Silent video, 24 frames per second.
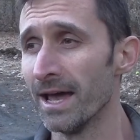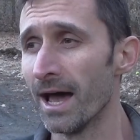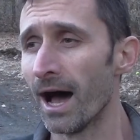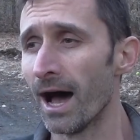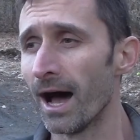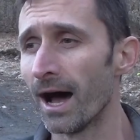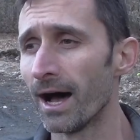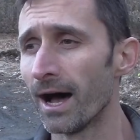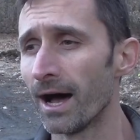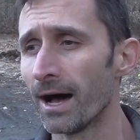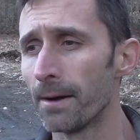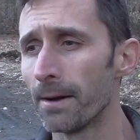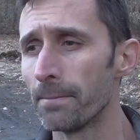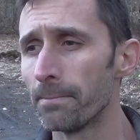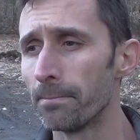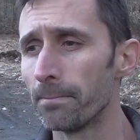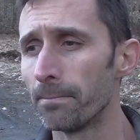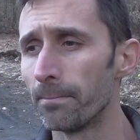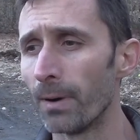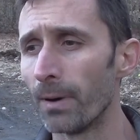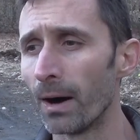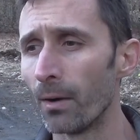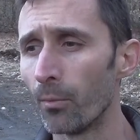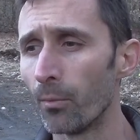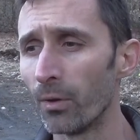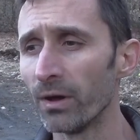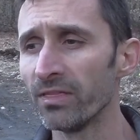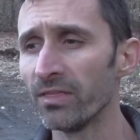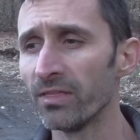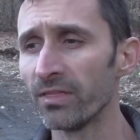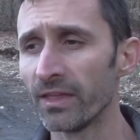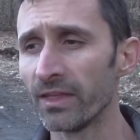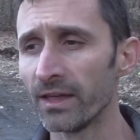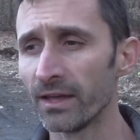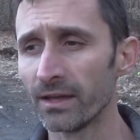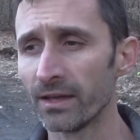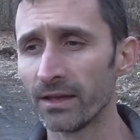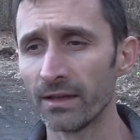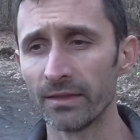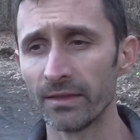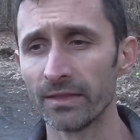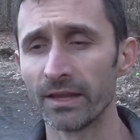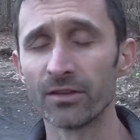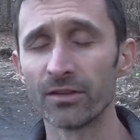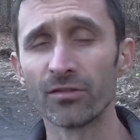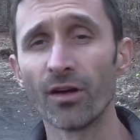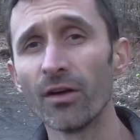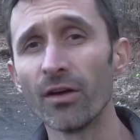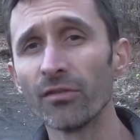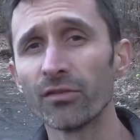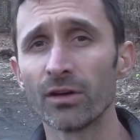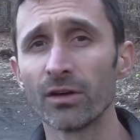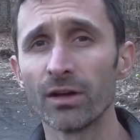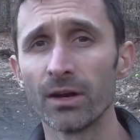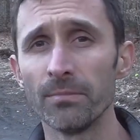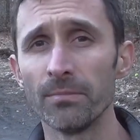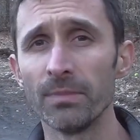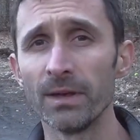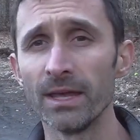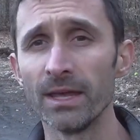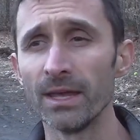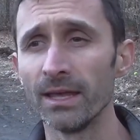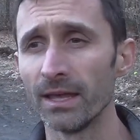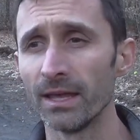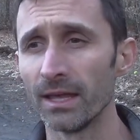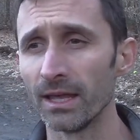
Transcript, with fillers: Um, but one thing that it's also going to be